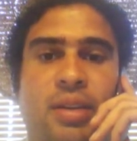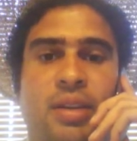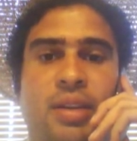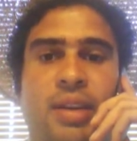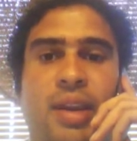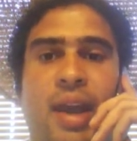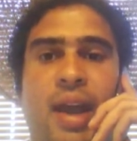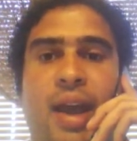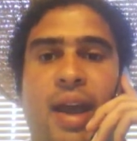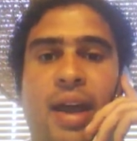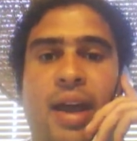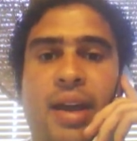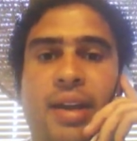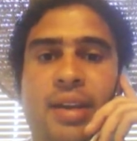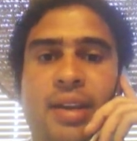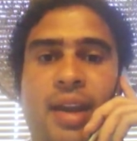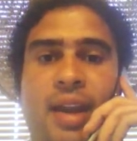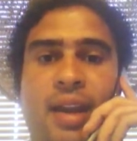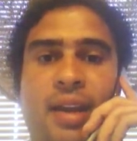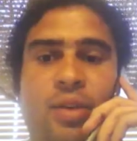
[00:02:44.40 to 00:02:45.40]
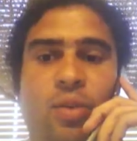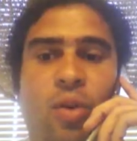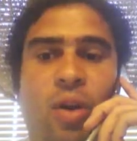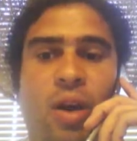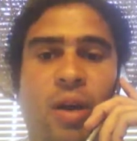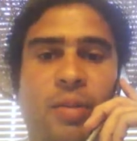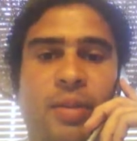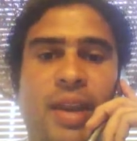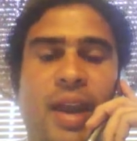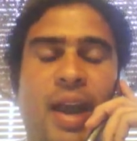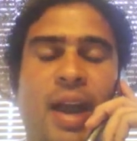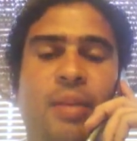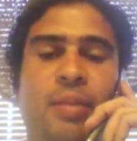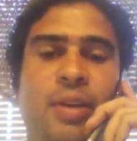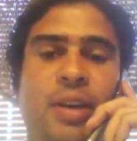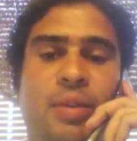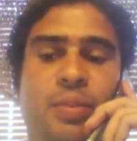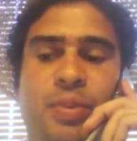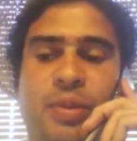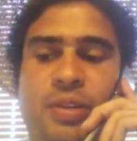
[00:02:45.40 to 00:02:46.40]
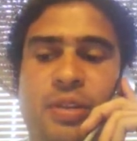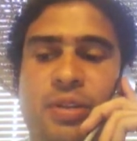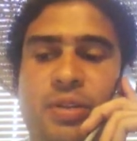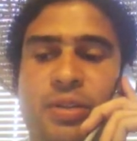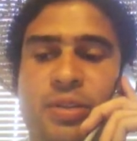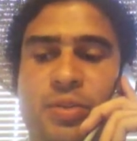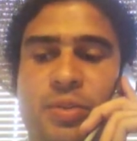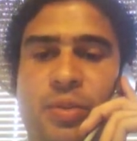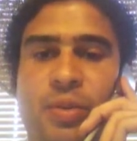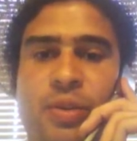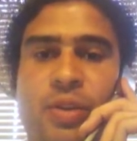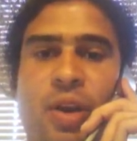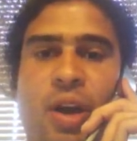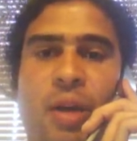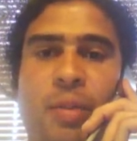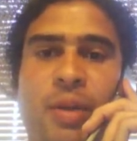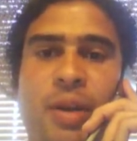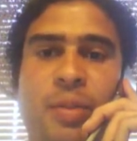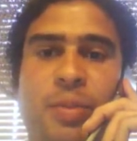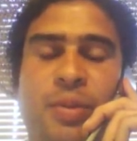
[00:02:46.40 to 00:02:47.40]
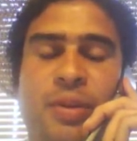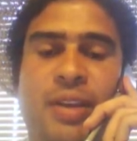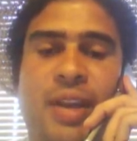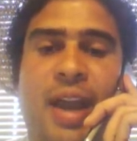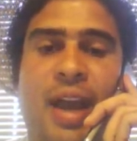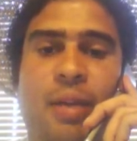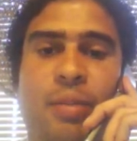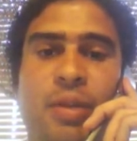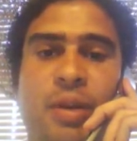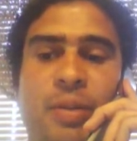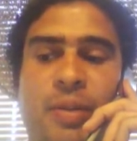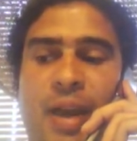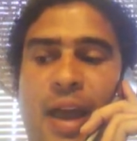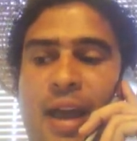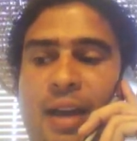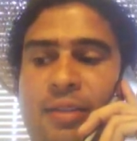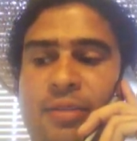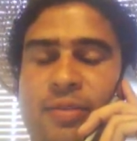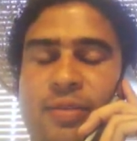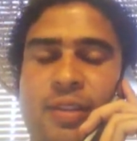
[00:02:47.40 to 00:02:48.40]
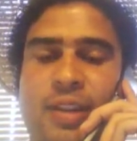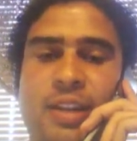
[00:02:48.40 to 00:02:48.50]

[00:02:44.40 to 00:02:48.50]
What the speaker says: Yeah, yeah. Well, yeah. I'm gonna produce. Well, no, yeah. I'm gonna have.